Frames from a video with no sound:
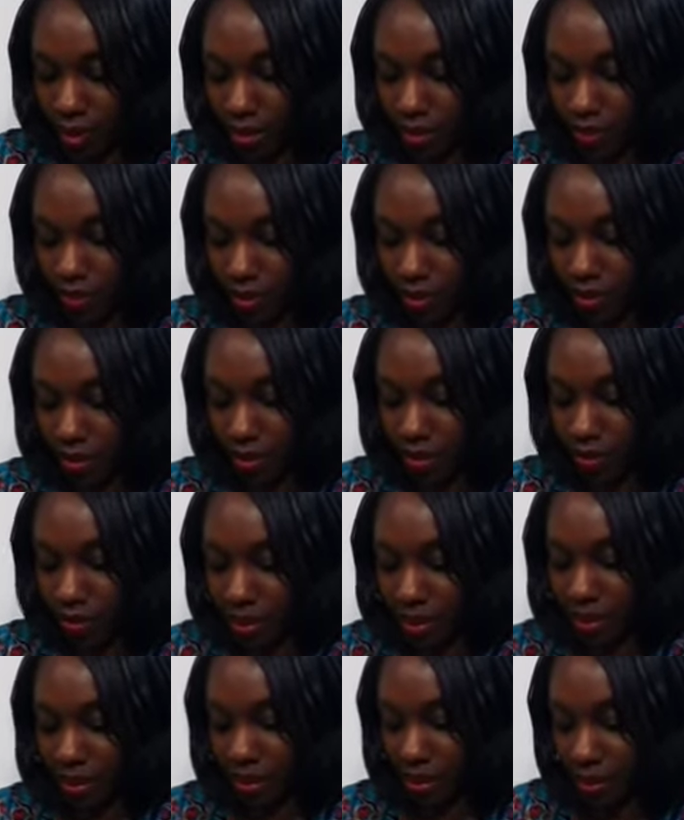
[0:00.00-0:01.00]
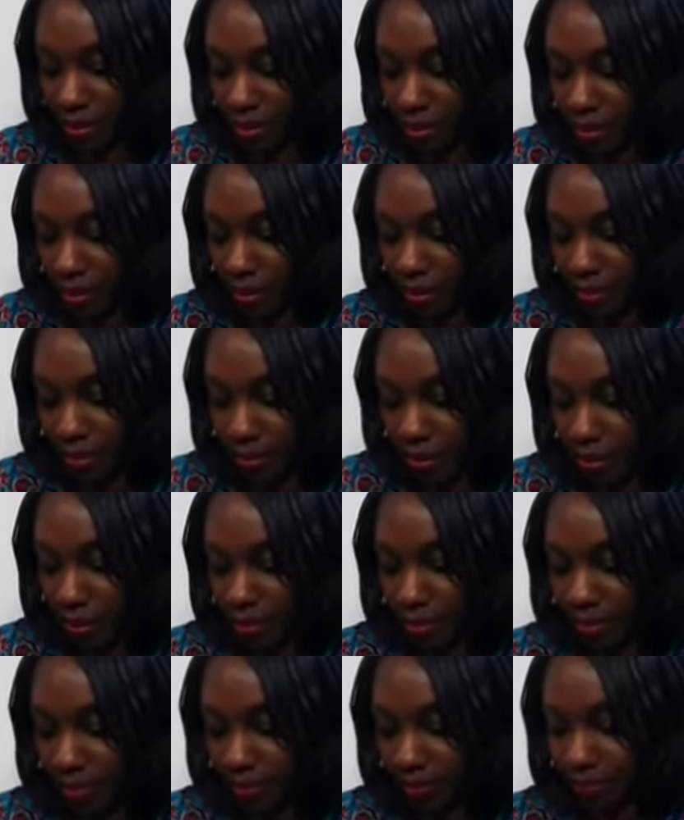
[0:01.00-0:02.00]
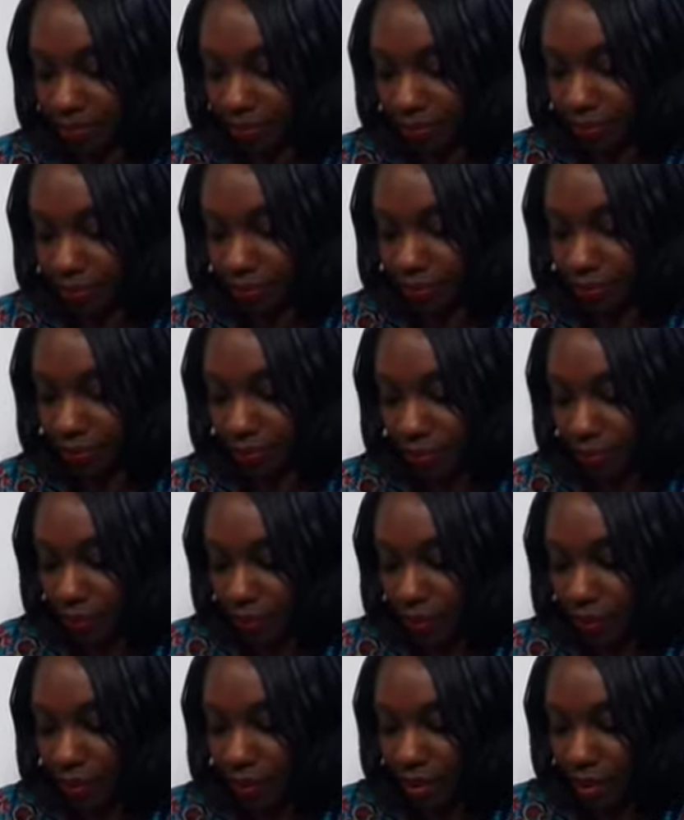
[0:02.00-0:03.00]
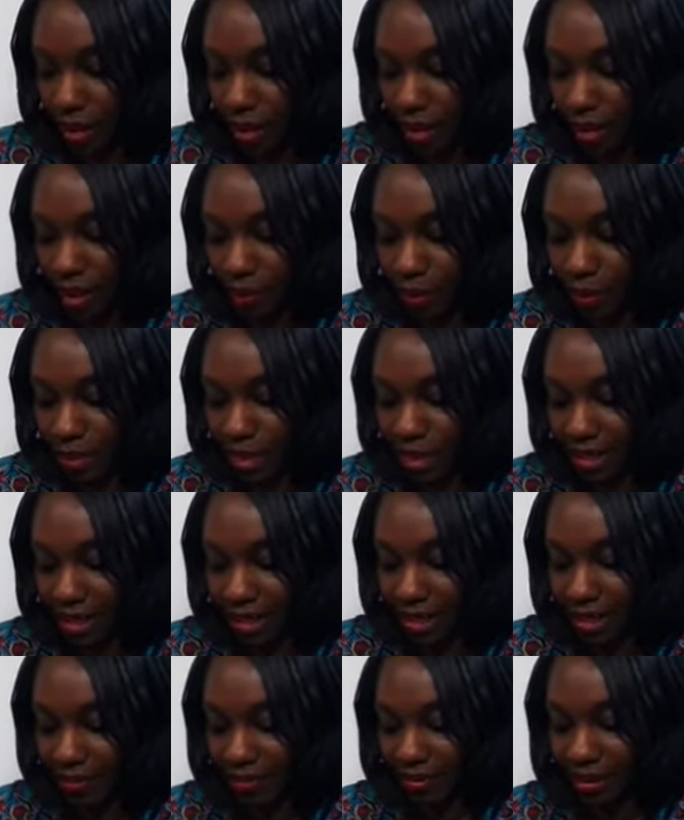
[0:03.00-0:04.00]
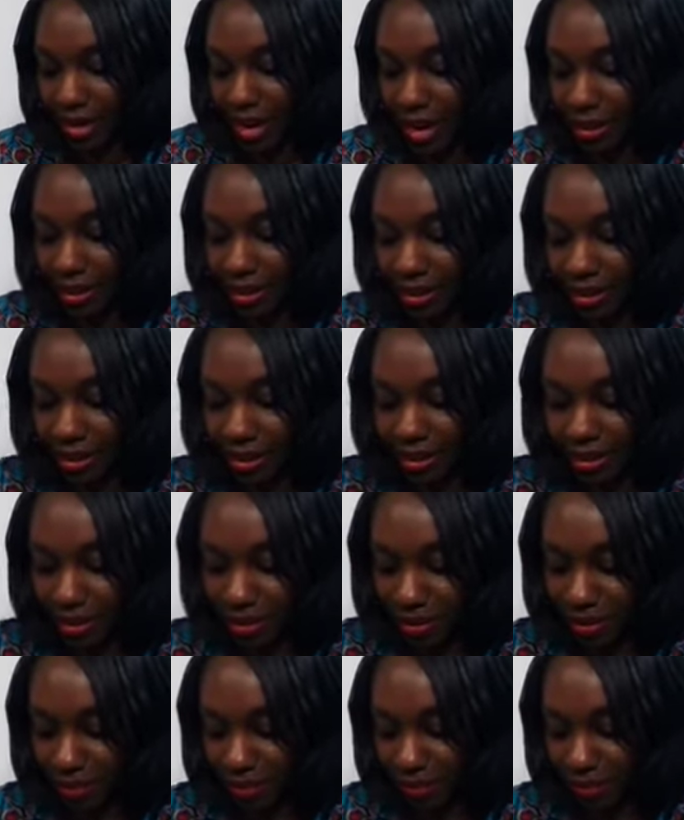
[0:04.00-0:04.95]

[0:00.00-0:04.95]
I'm just going to mix it really well. I'm realizing I forgot to